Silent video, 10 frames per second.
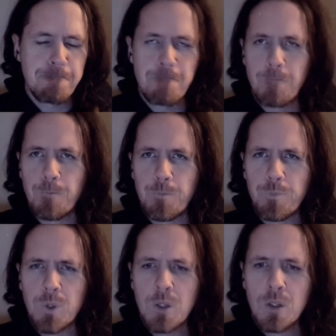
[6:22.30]
hmm,
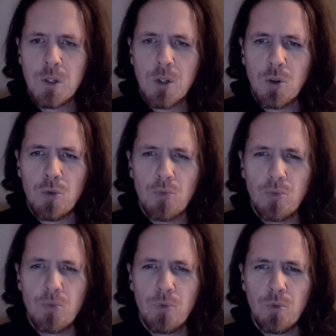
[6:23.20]

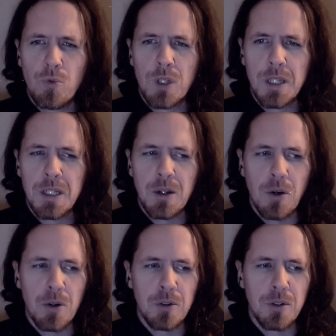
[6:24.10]
really
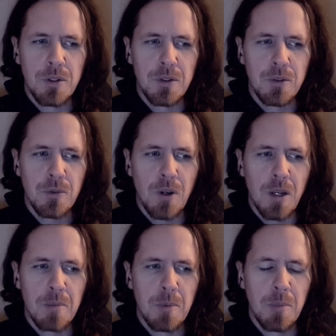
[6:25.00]
hard to describe,